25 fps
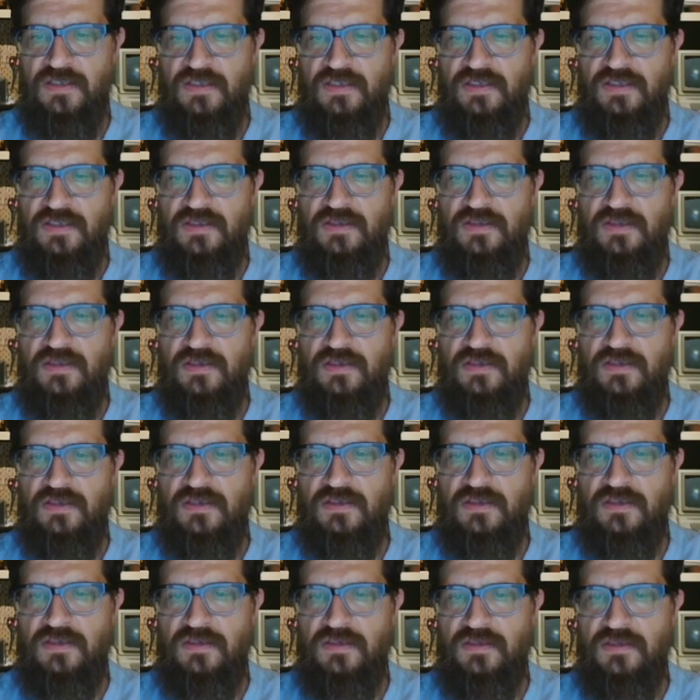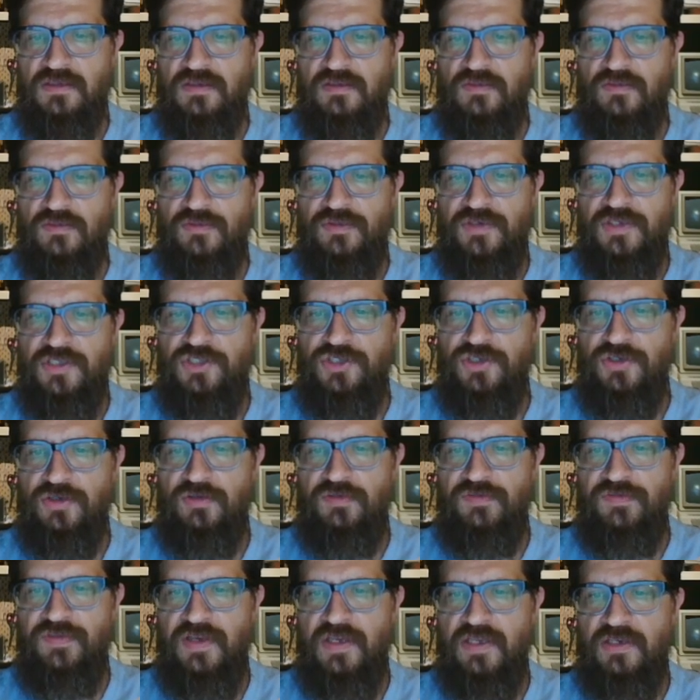the original
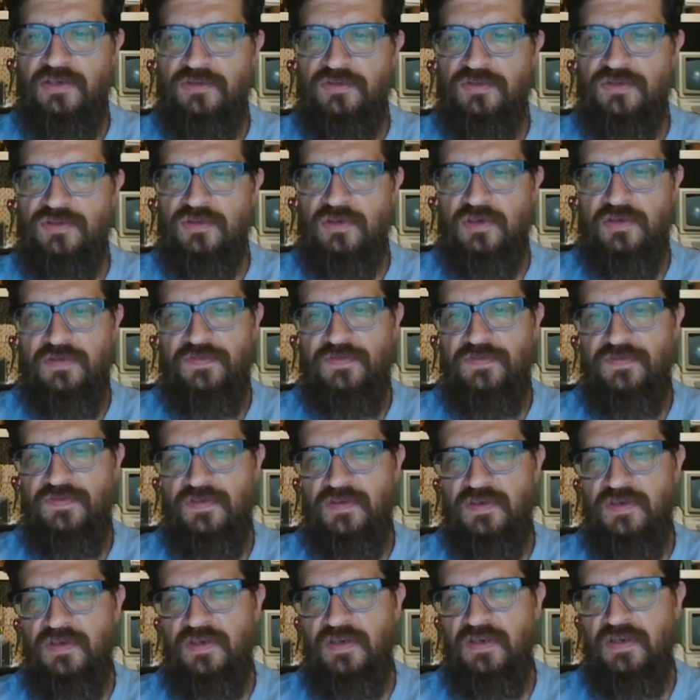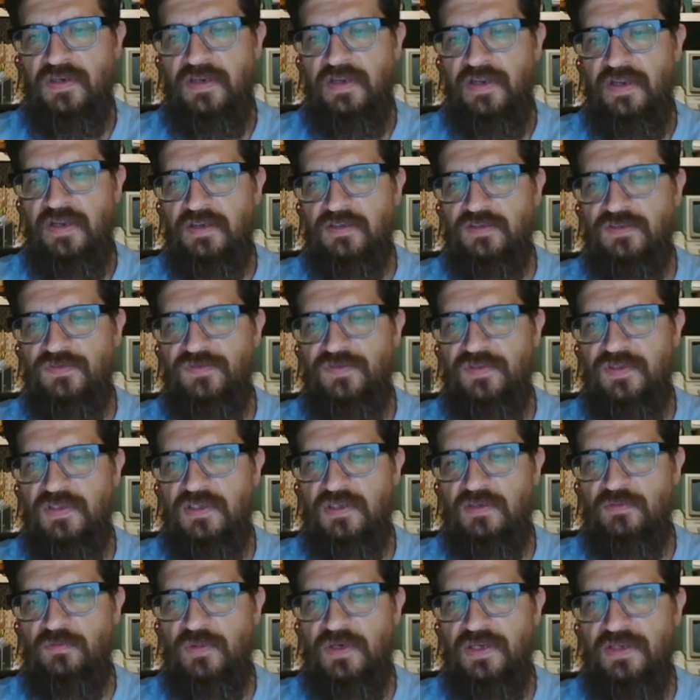values of xv and
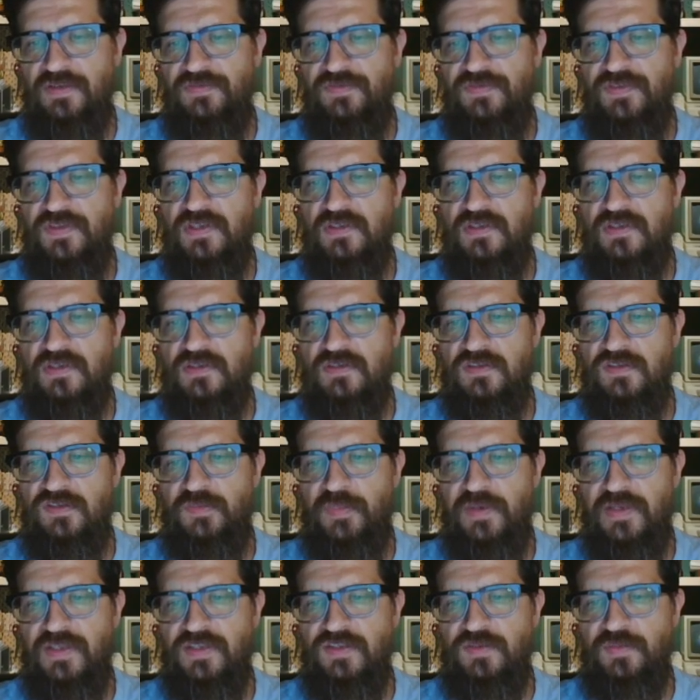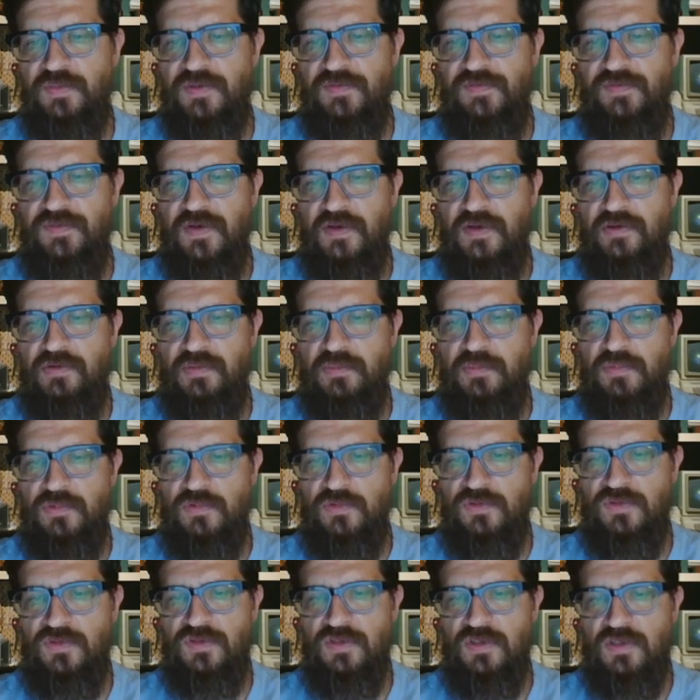yv, the displacement
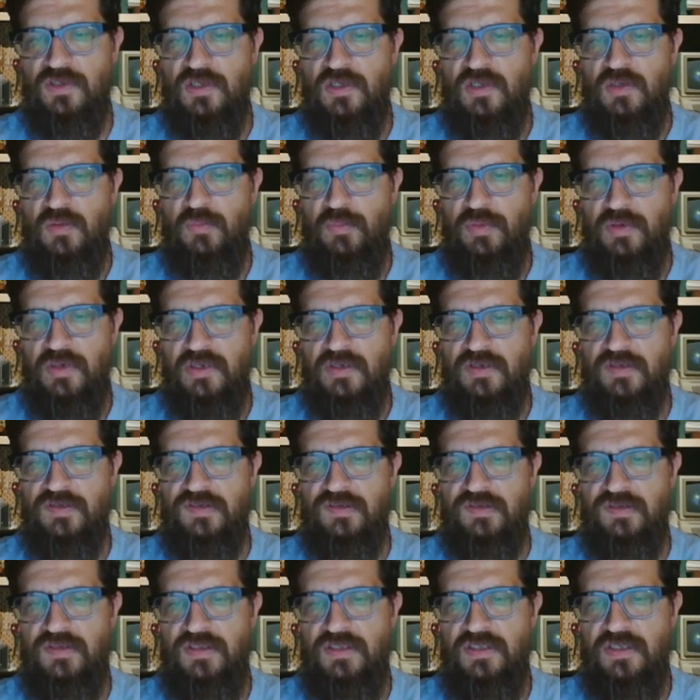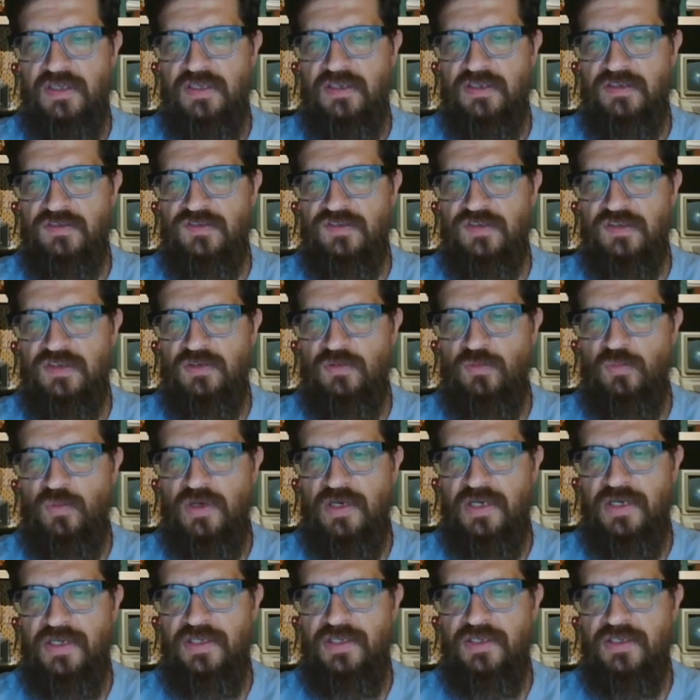variables, plus the x and
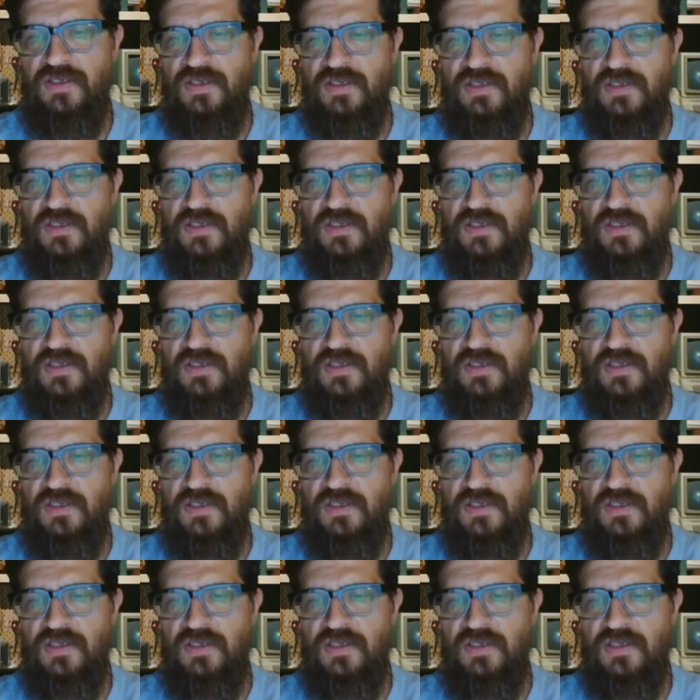y